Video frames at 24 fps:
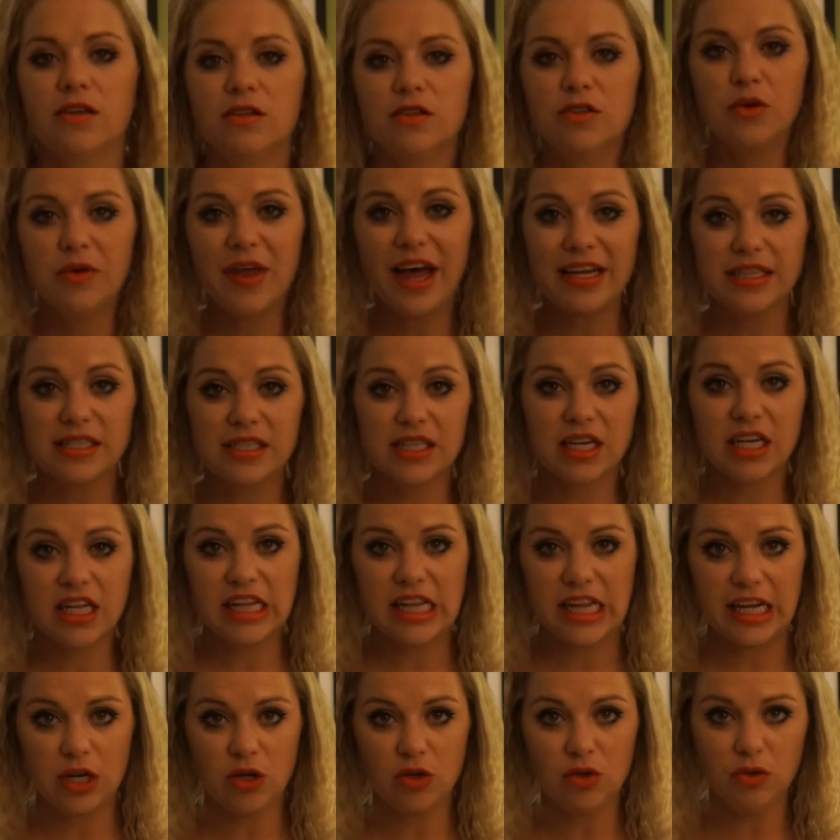So that's the
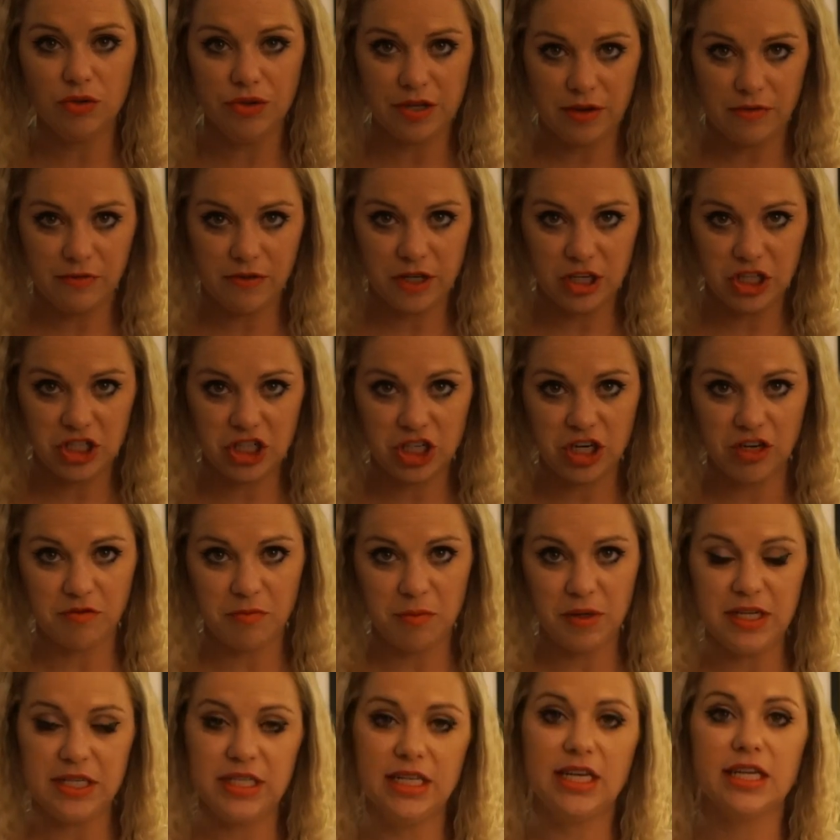clinical definition of
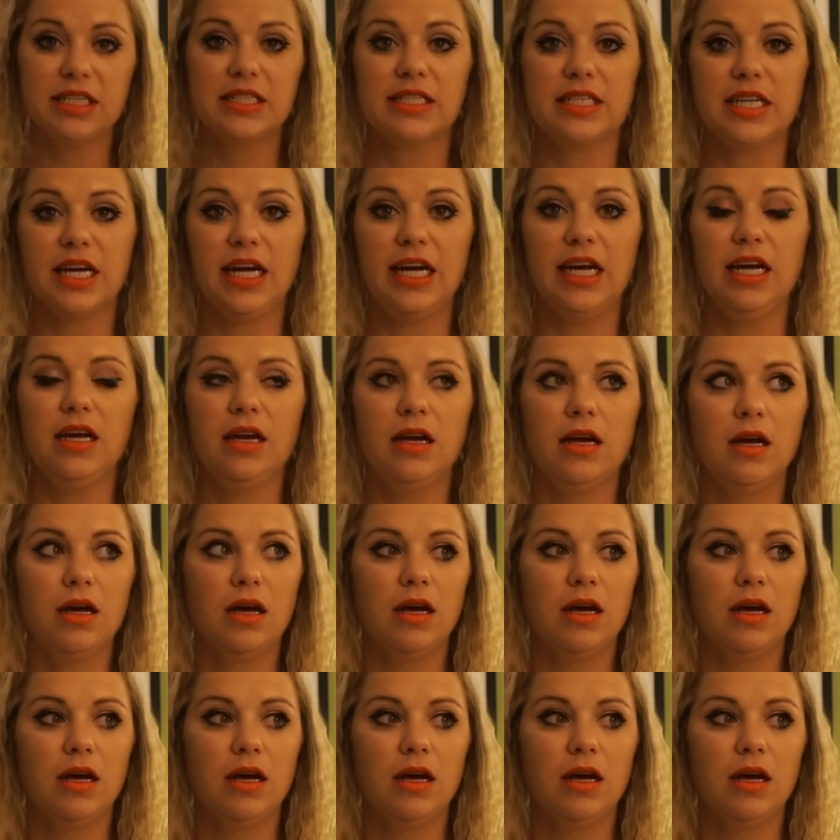PTSD.